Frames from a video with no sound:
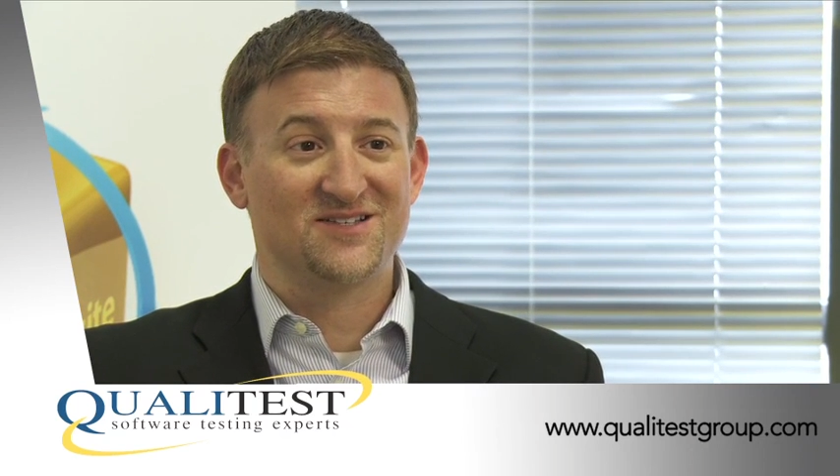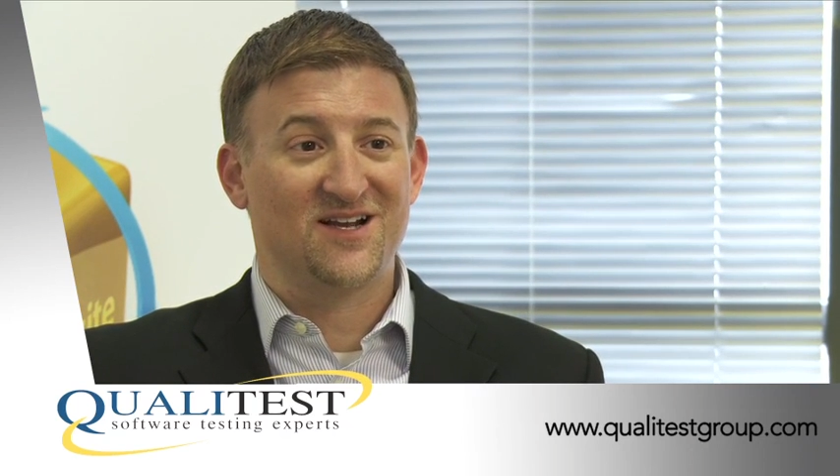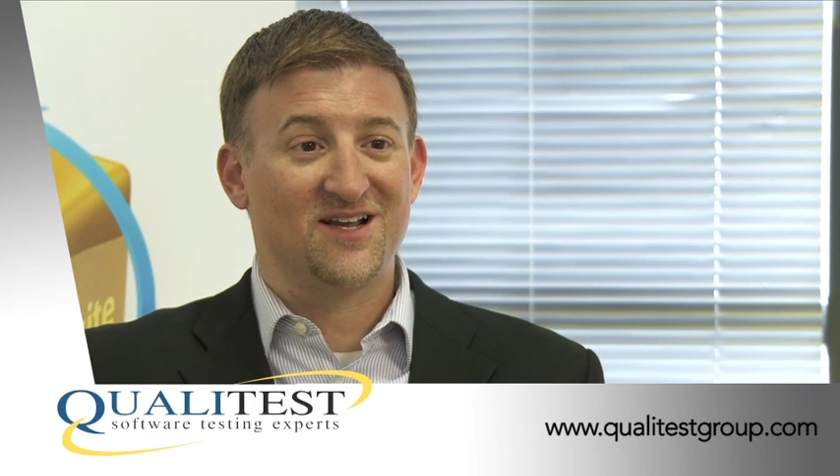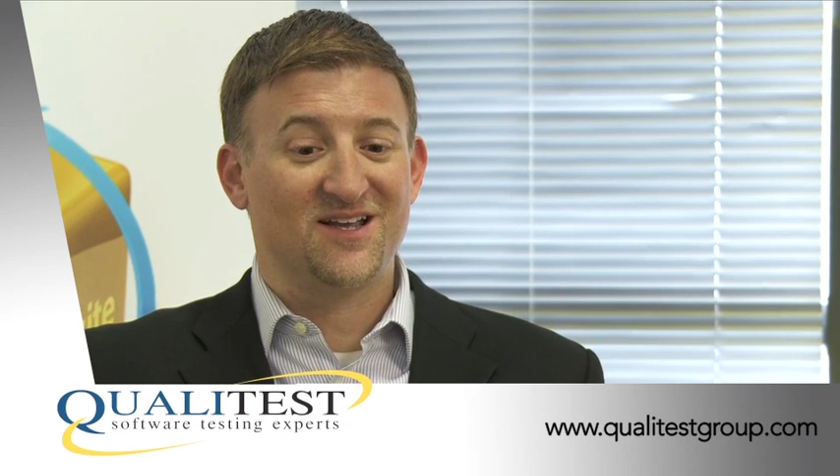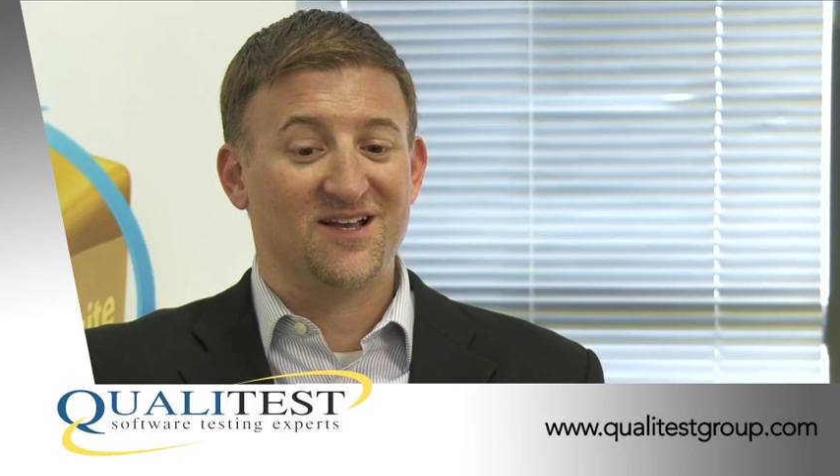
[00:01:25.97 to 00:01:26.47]
and
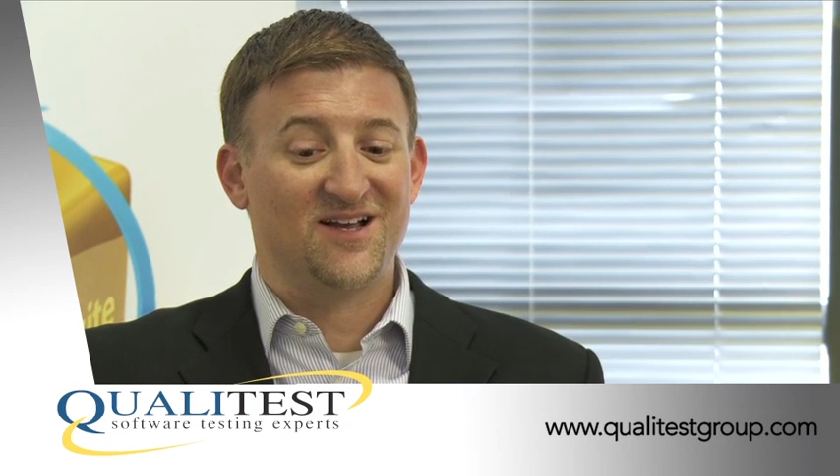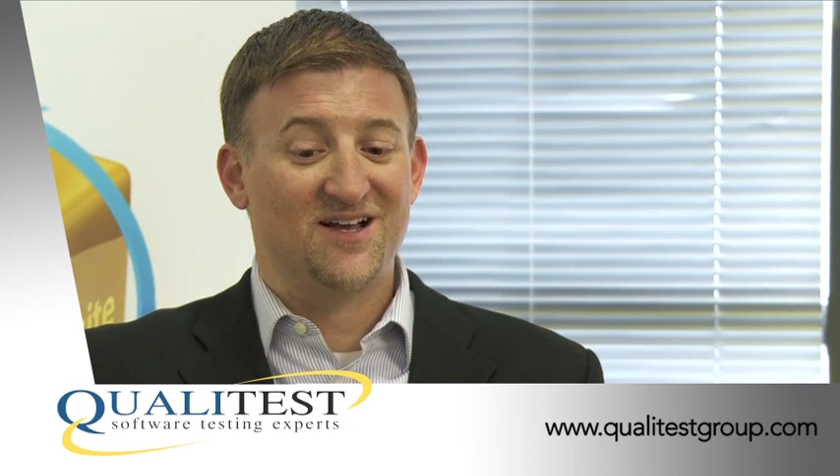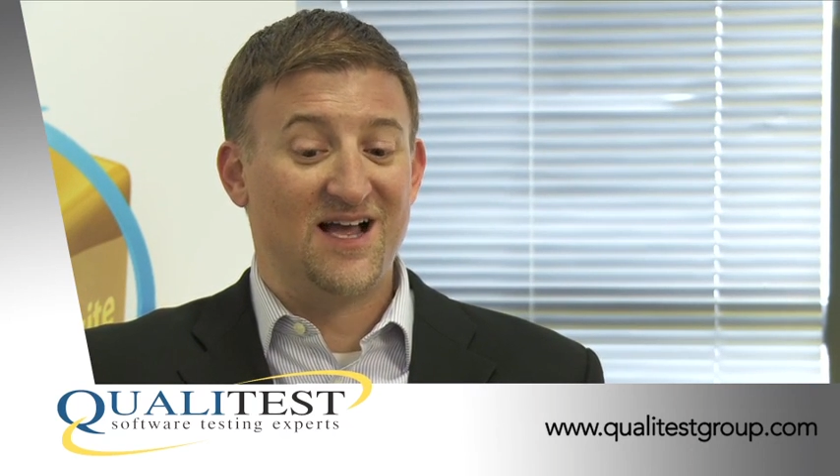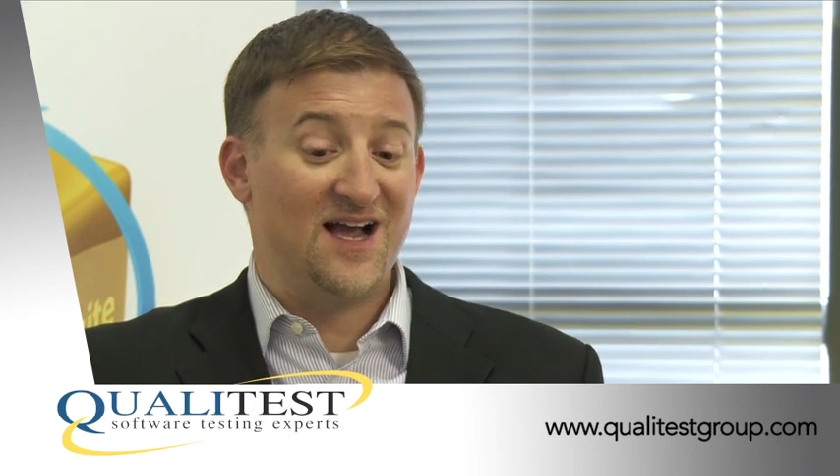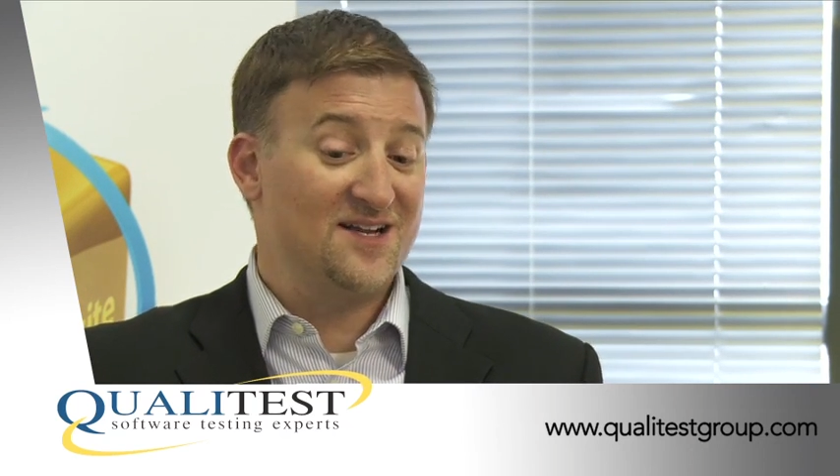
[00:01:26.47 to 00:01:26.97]
I
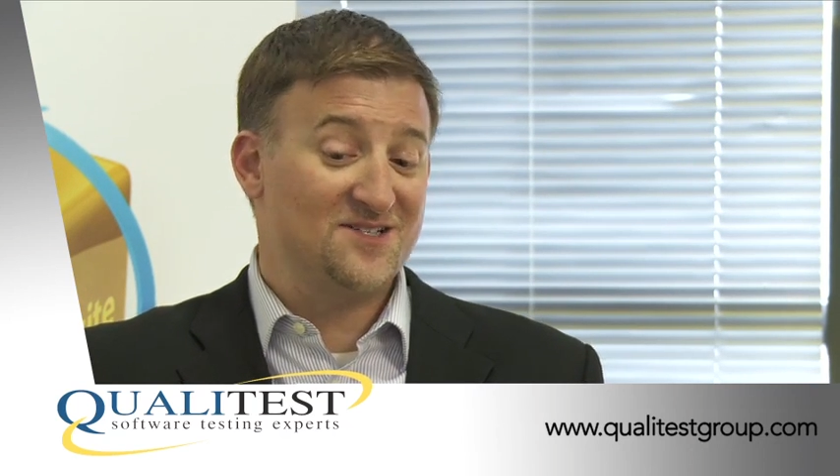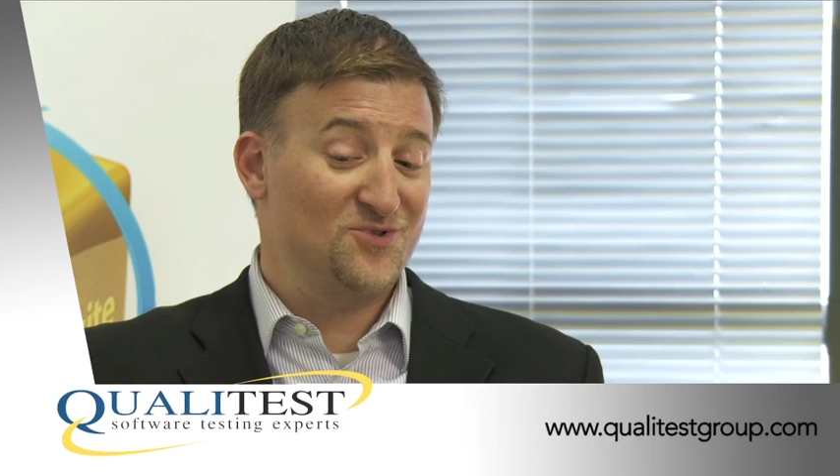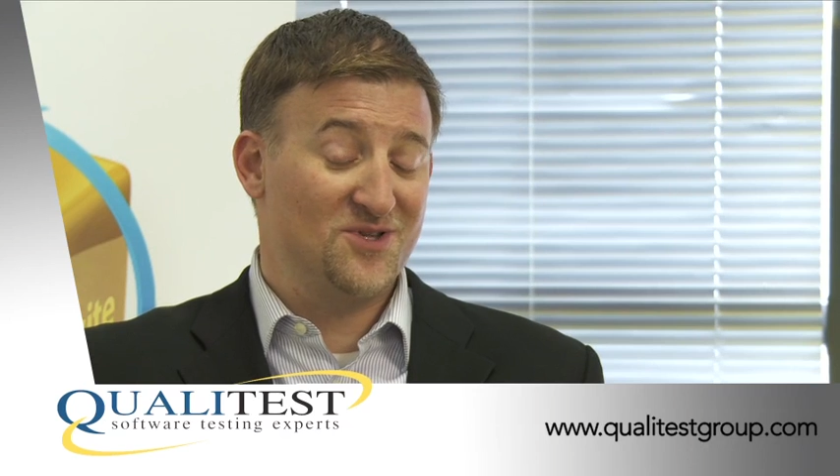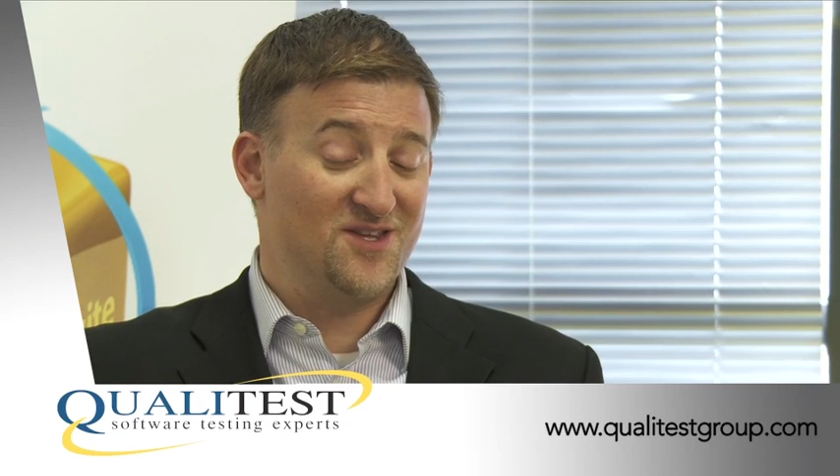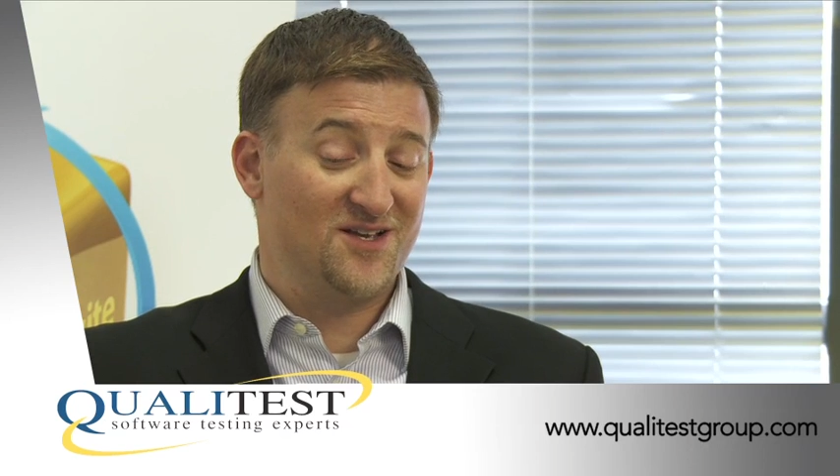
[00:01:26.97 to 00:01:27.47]

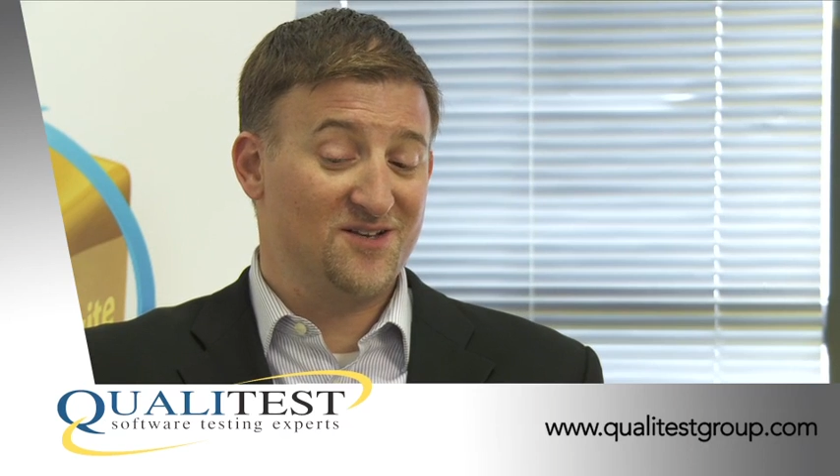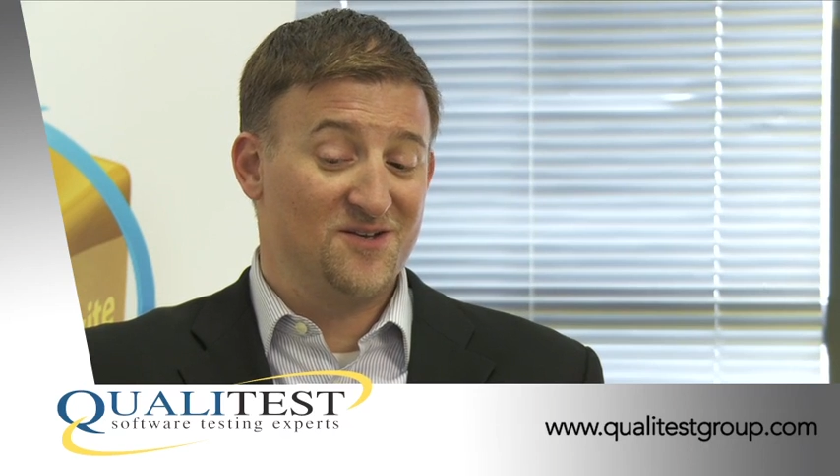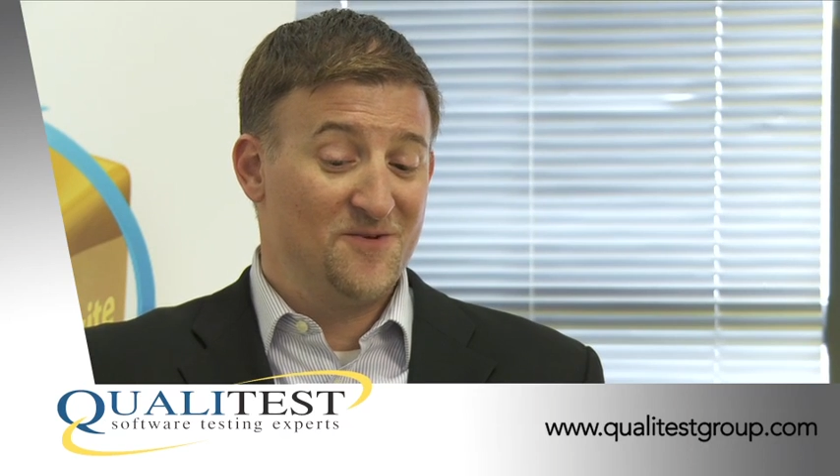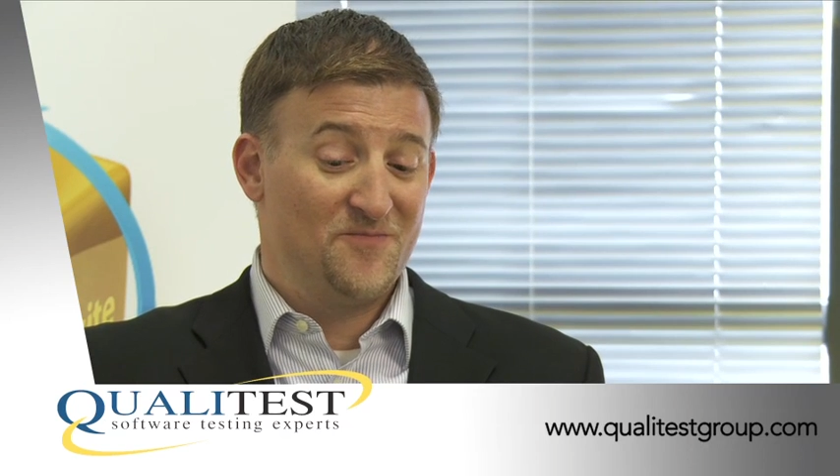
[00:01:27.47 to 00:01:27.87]
actually think